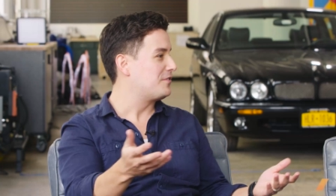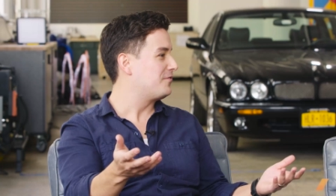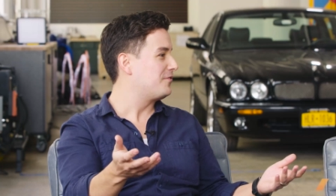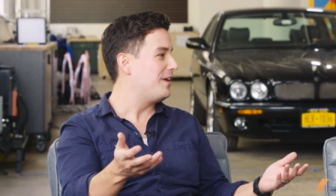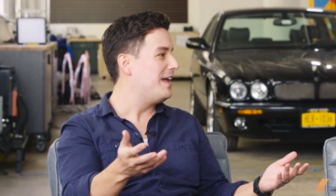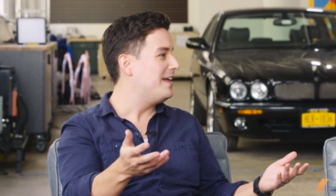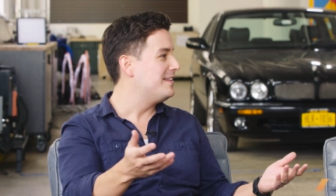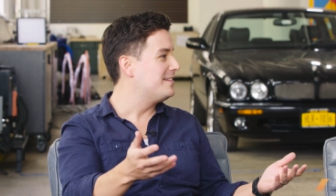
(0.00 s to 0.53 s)
of
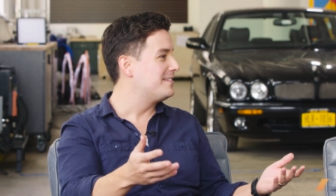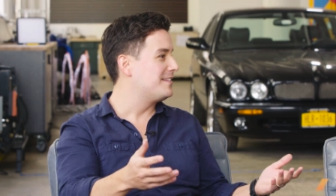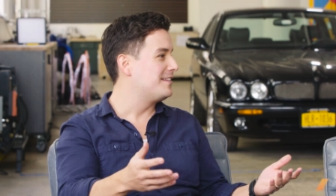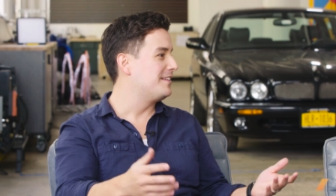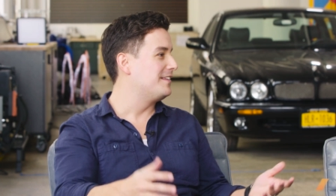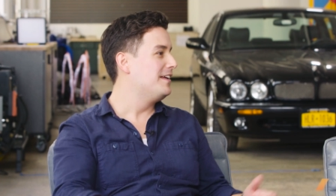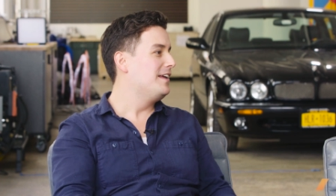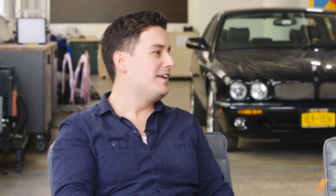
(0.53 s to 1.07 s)
friends. Yeah.
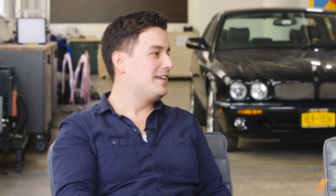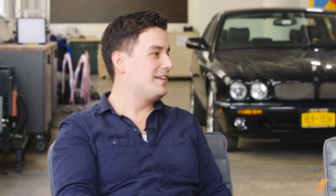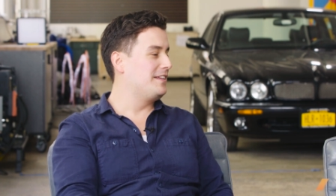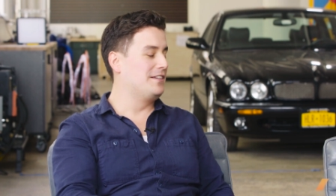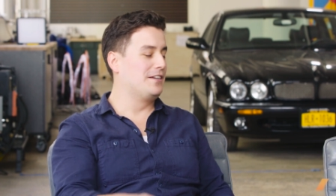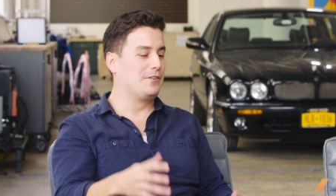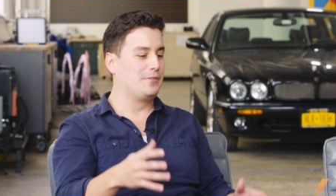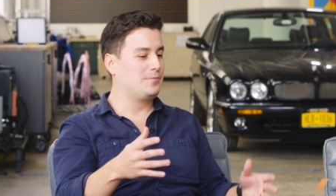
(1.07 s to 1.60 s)
And,
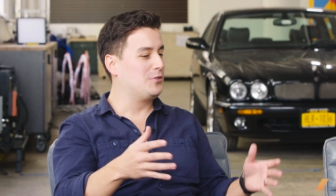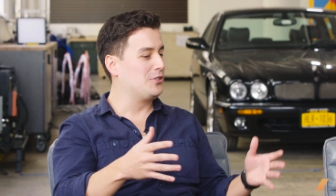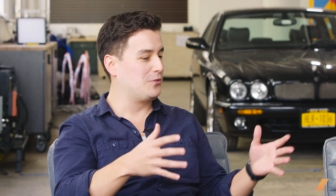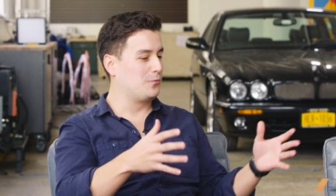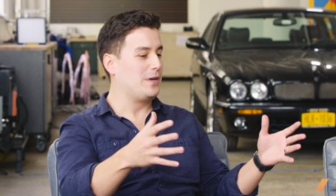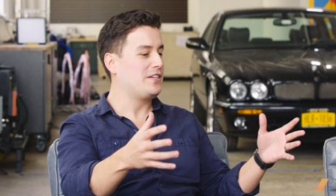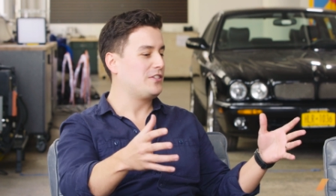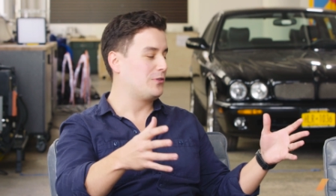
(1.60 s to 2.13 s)
you know,
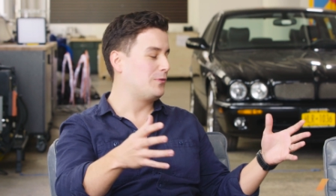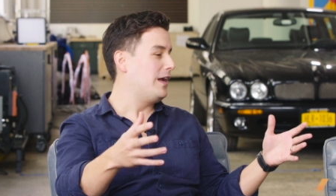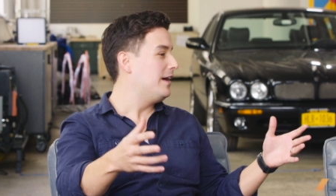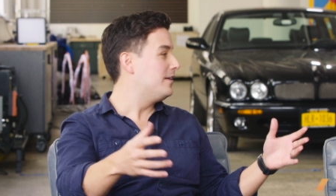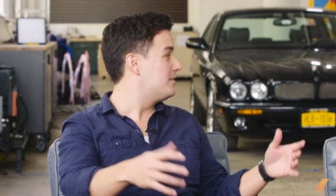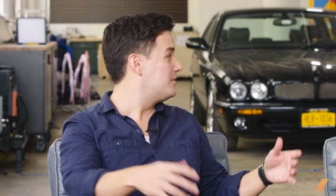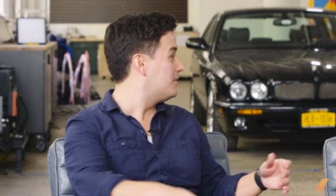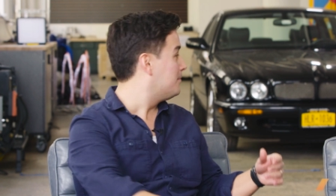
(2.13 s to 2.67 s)
just race
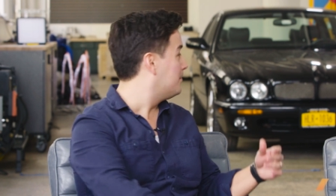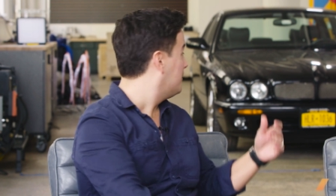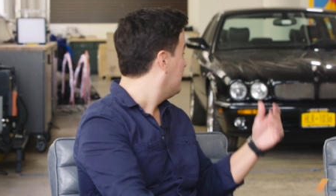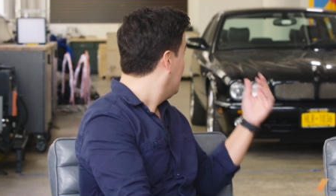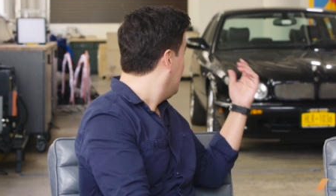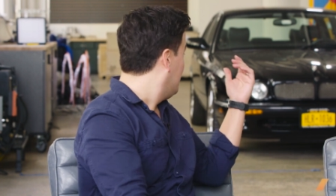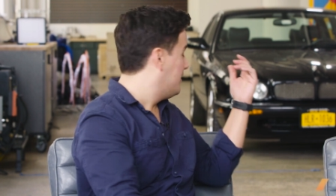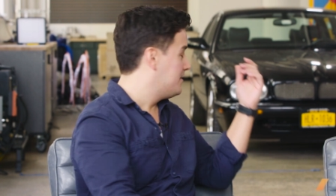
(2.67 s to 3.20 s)
around some
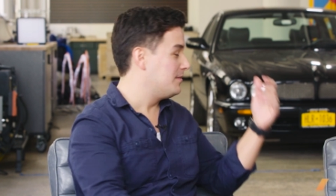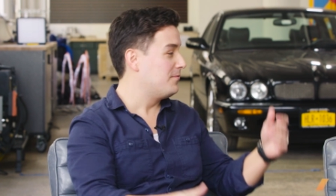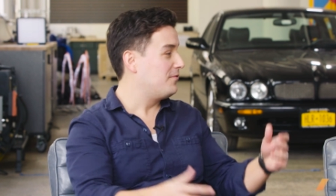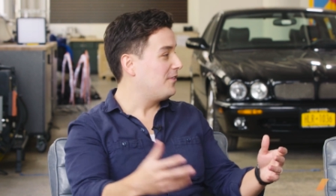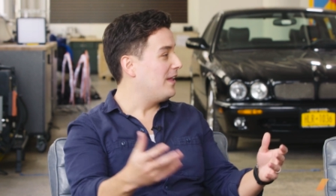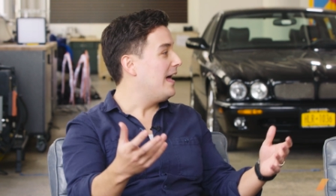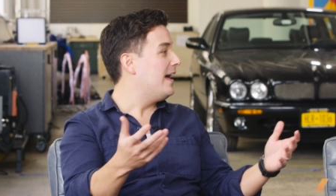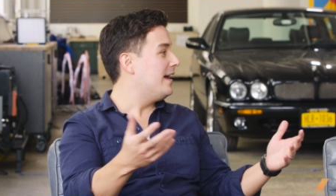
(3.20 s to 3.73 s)
some
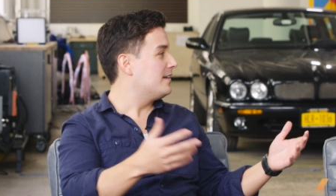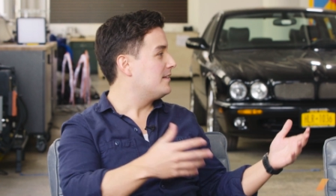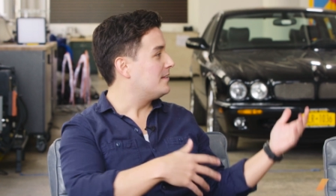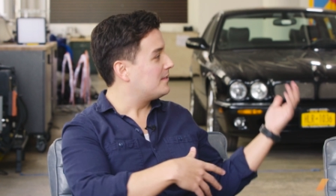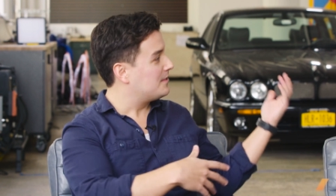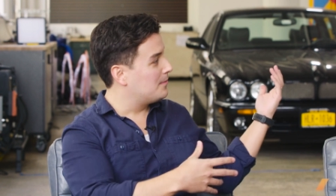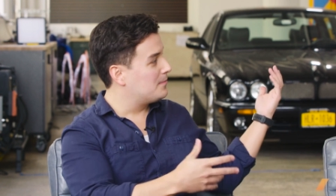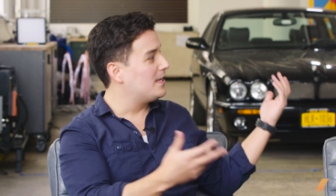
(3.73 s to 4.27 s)
flags and yeah.